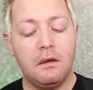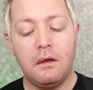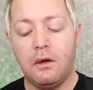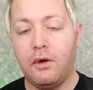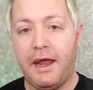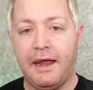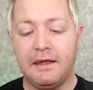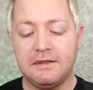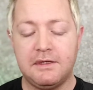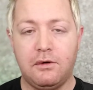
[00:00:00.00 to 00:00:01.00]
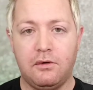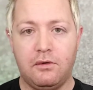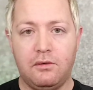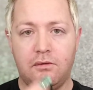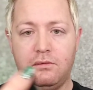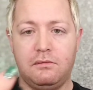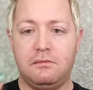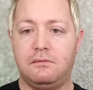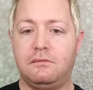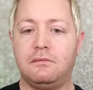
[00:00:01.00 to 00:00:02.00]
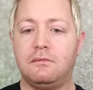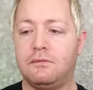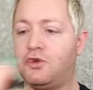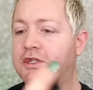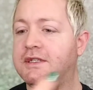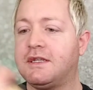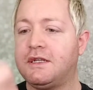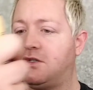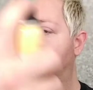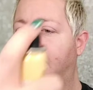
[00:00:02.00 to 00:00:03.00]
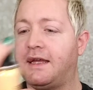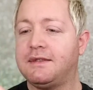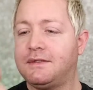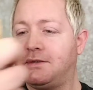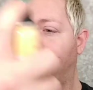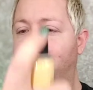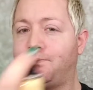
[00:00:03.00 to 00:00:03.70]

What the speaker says: Okay, so we're just gonna do this.